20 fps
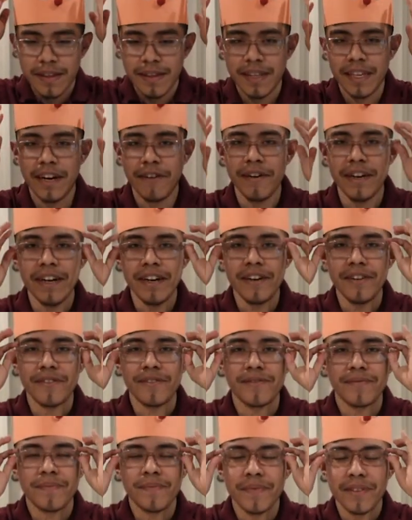there we
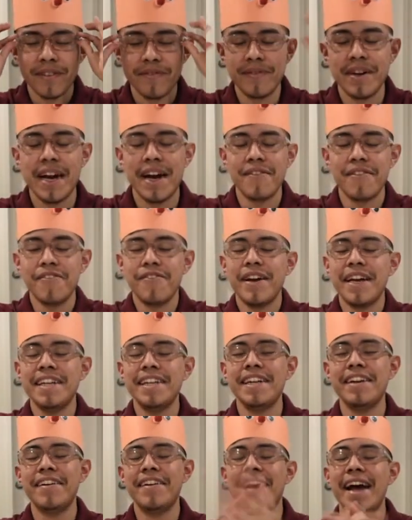go. We have a
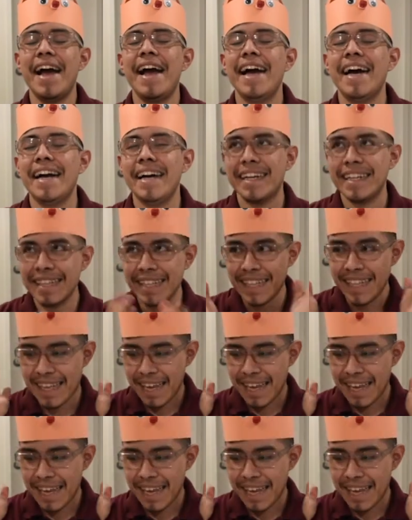reindeer hat